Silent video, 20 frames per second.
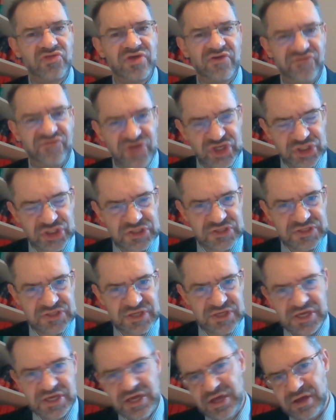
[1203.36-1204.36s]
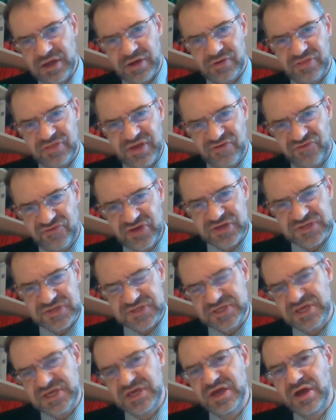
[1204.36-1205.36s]
efficiency or the
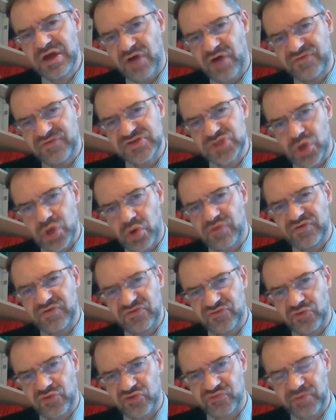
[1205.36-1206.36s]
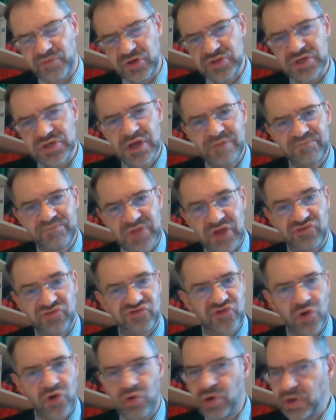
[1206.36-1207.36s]
efficacy of its law of enforcement. And
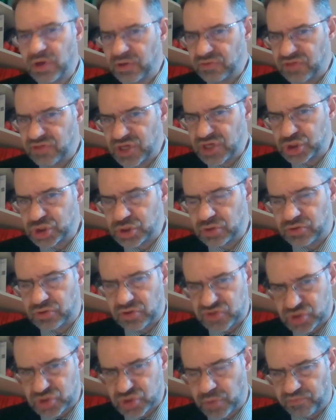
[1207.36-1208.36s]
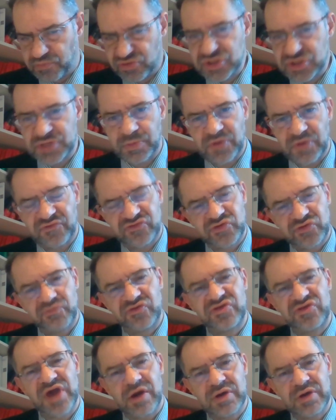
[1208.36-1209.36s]
so the principle of
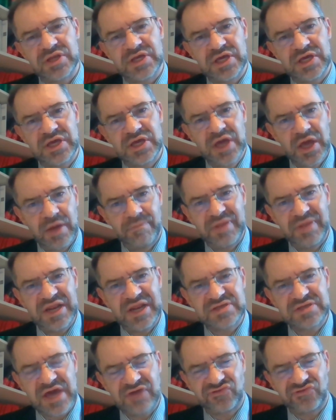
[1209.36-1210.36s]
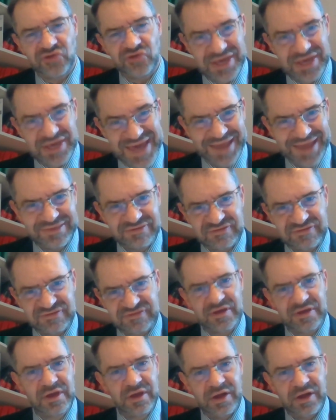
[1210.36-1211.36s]
subsidiarity militates
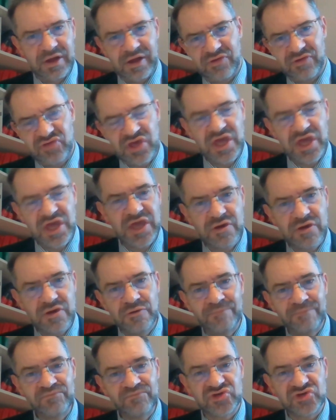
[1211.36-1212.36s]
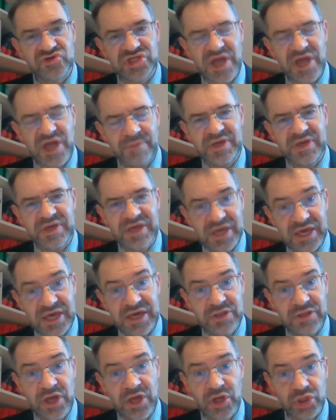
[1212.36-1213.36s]
against the EU stepping
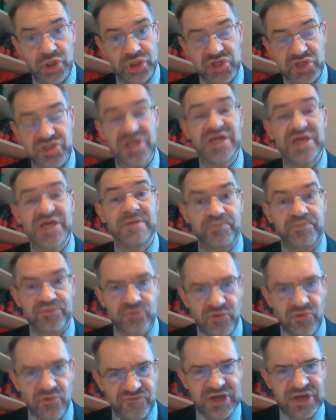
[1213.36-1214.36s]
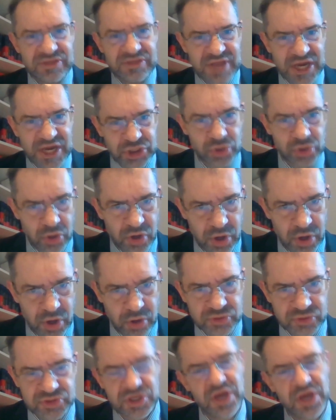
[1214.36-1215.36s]
in, just improving national
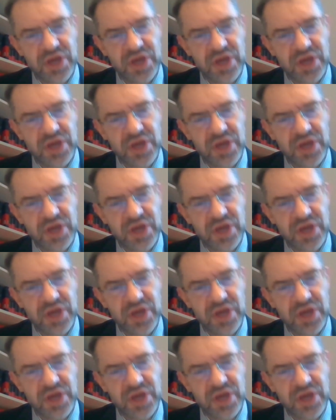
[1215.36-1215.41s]
laws